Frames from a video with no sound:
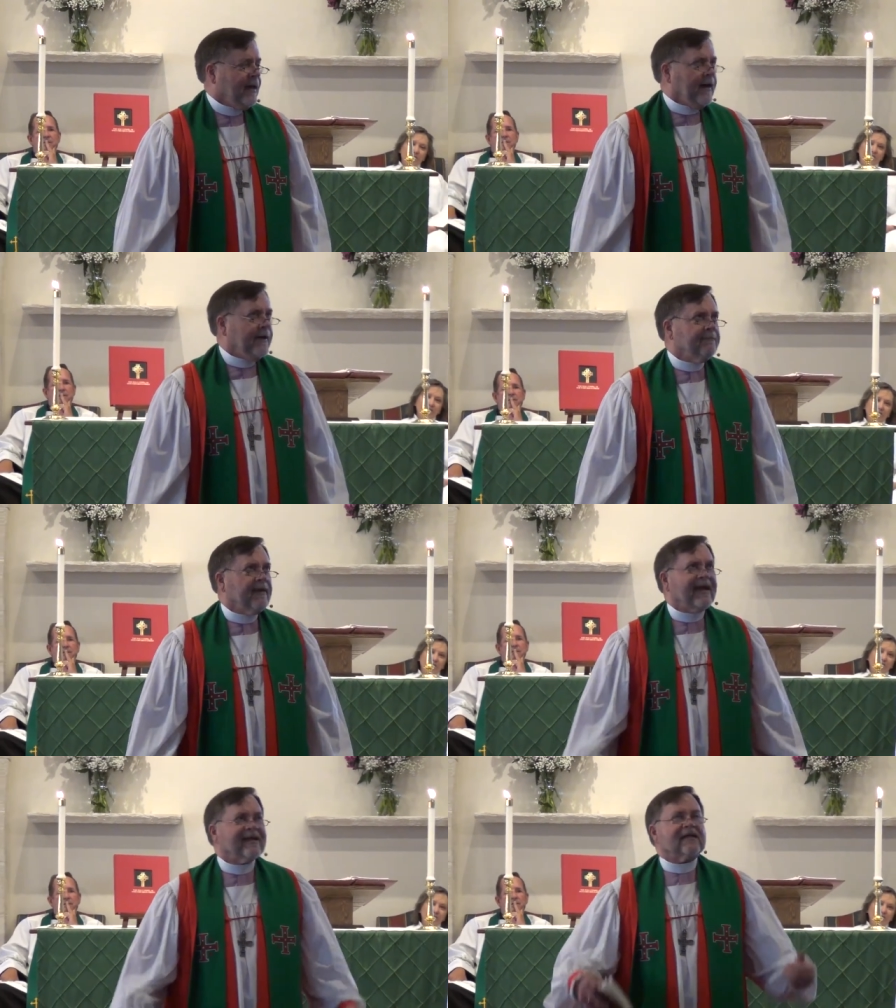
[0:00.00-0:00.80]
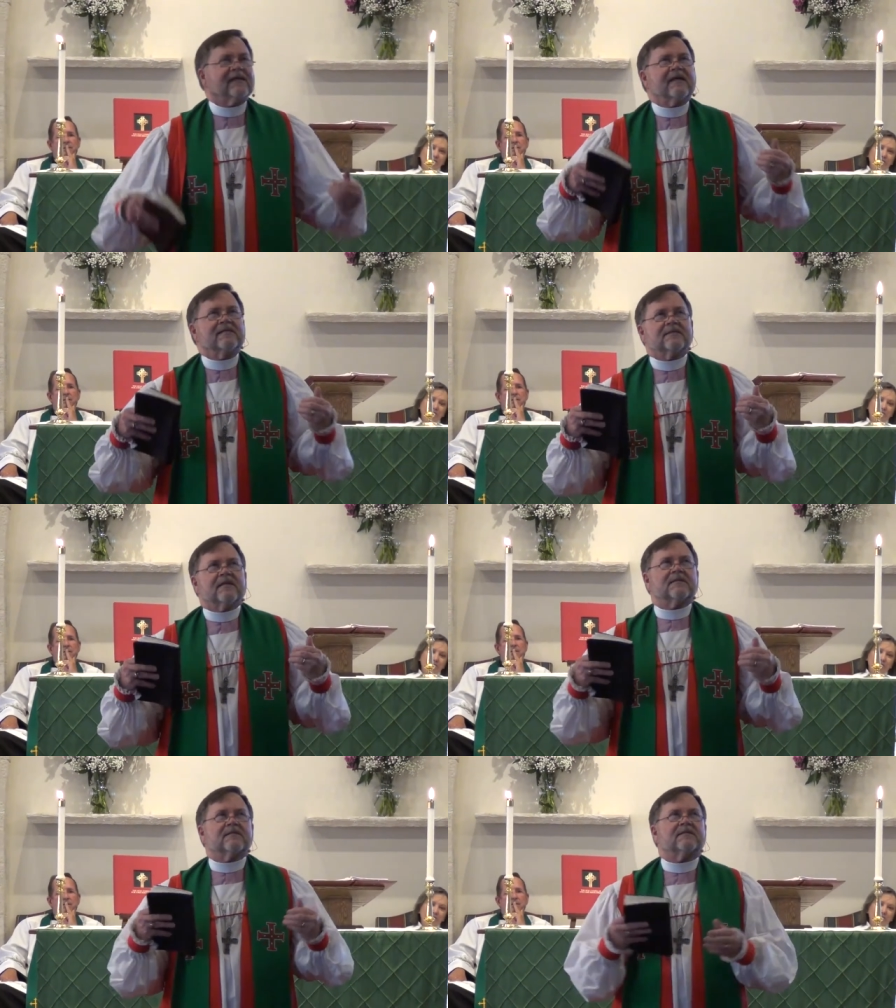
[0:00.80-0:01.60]
Um, and cleanse
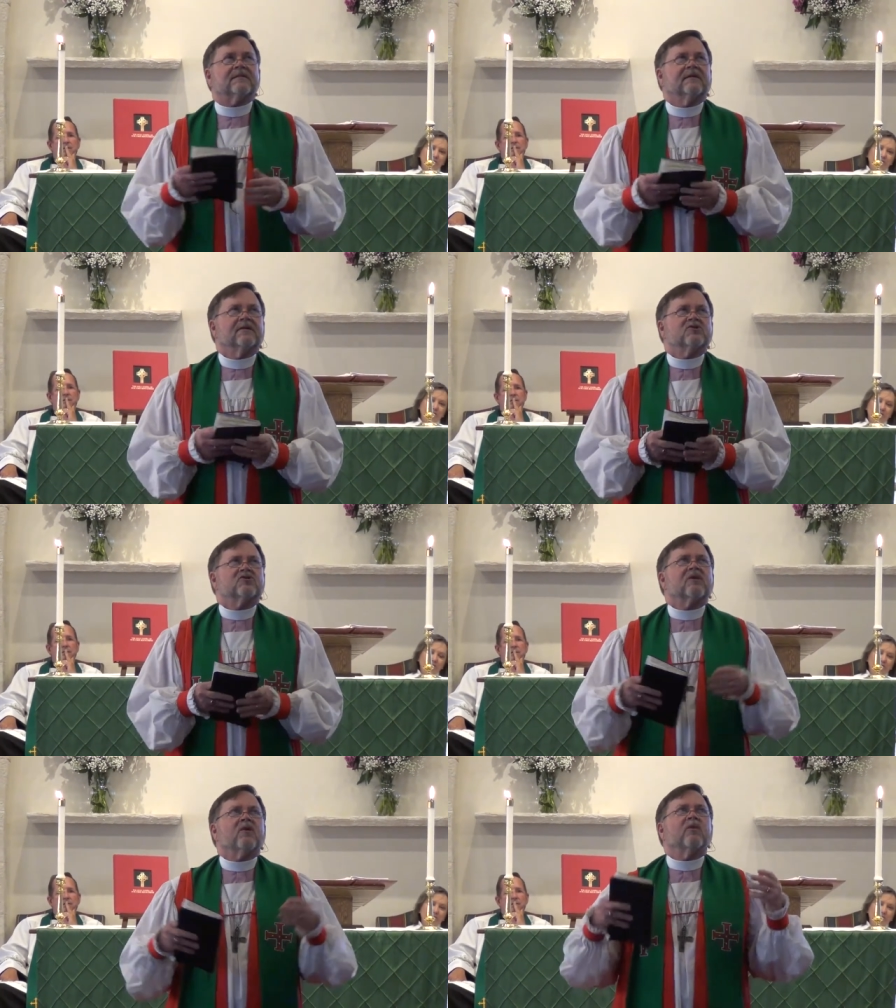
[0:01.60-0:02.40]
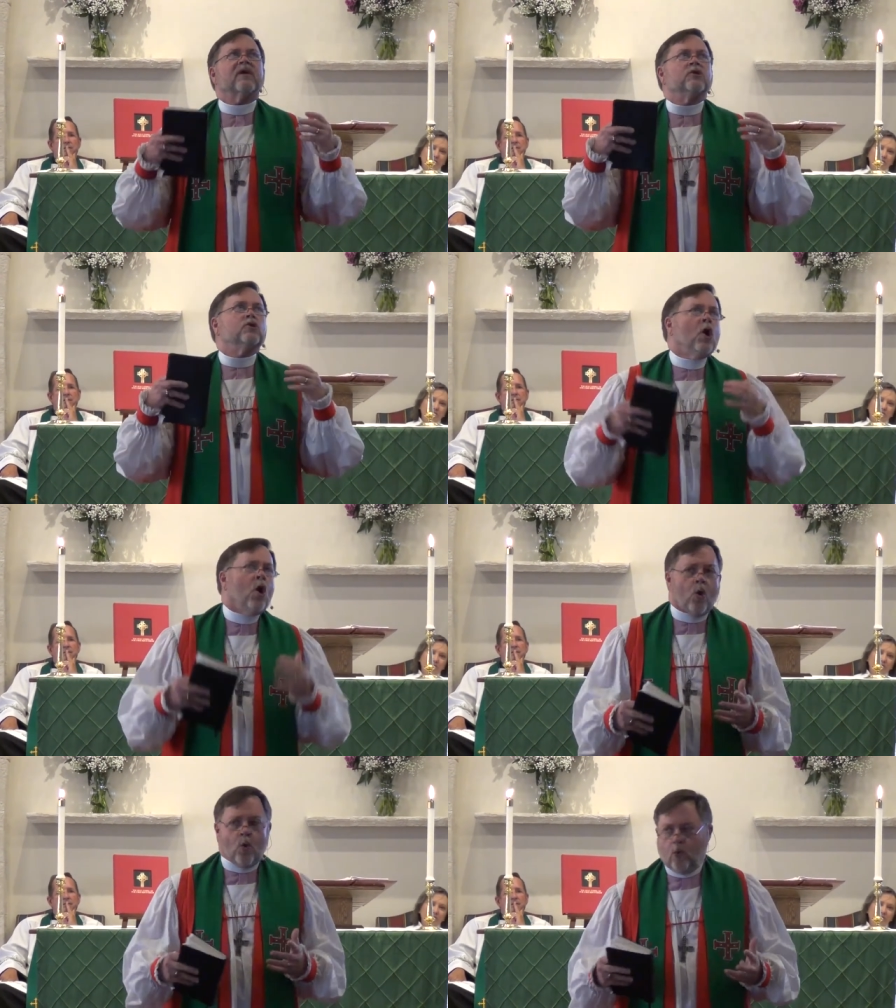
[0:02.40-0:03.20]
us so that we
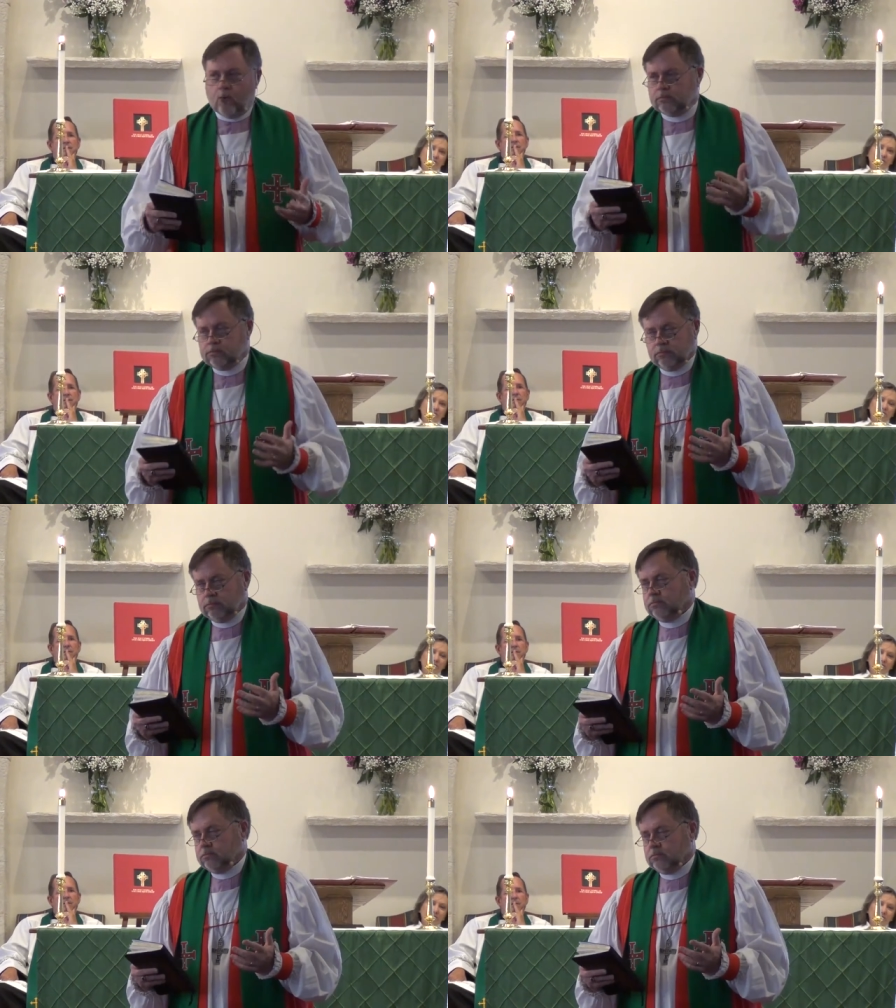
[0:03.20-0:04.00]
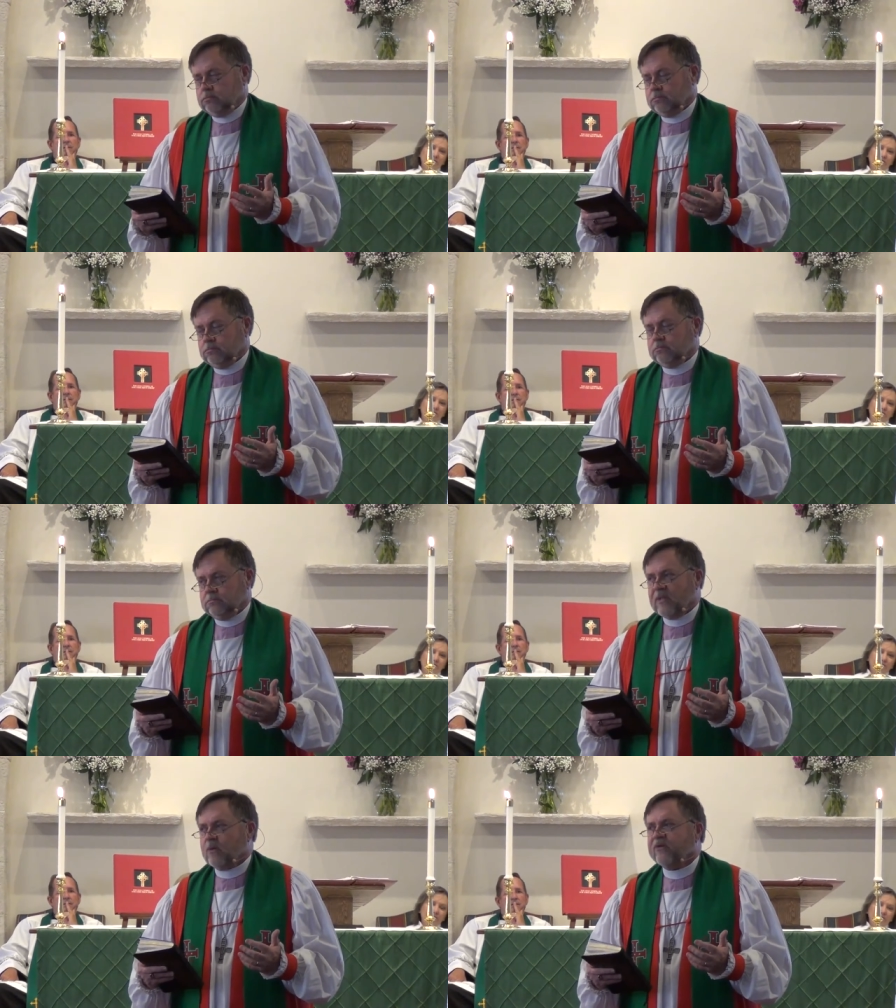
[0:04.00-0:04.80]
know
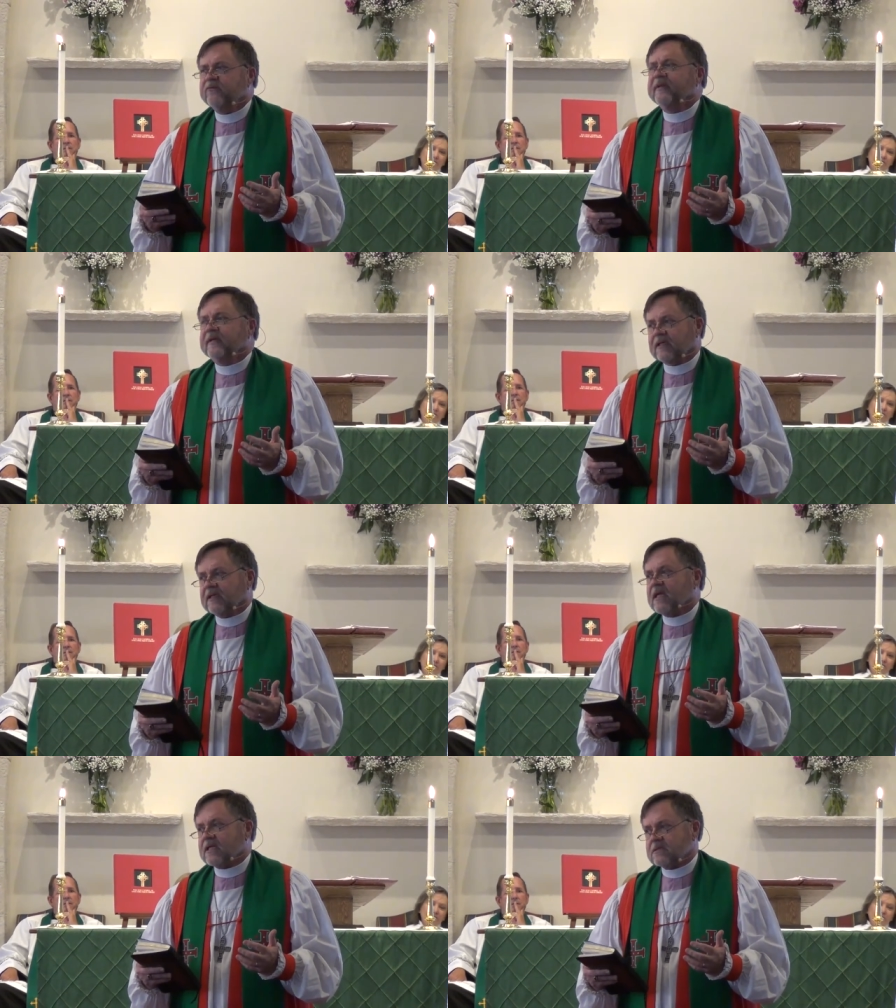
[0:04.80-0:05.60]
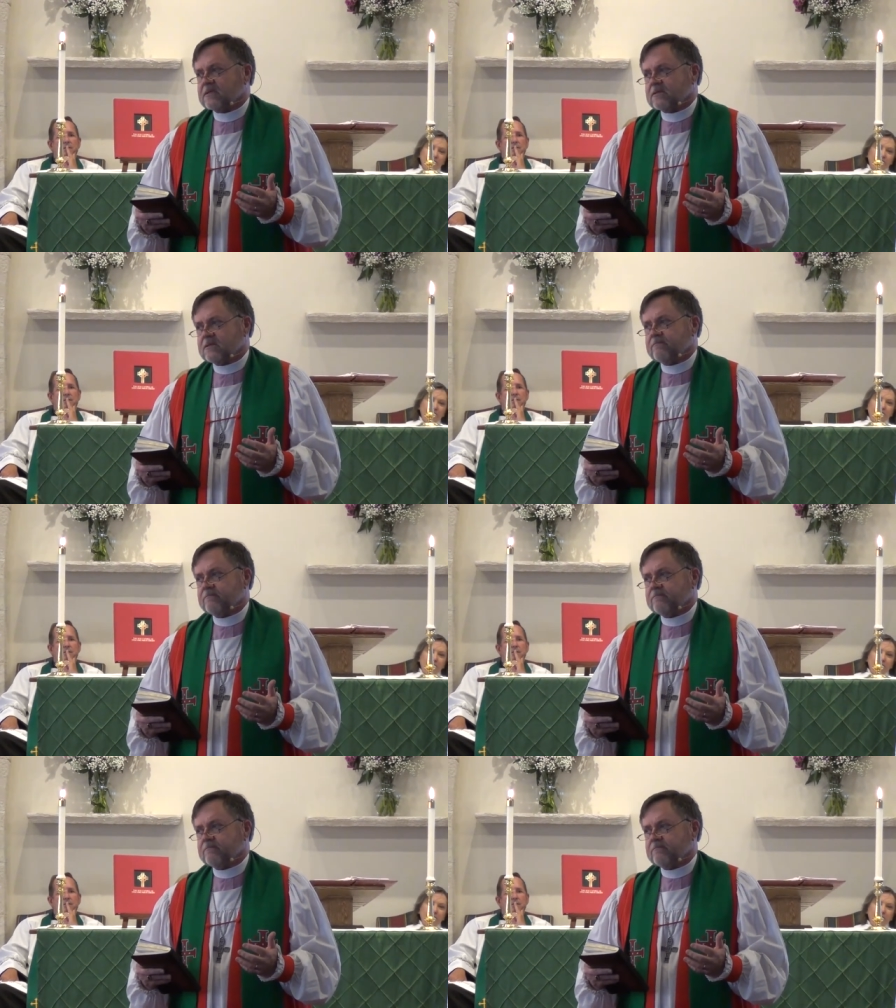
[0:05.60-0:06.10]
that we've been cleansed.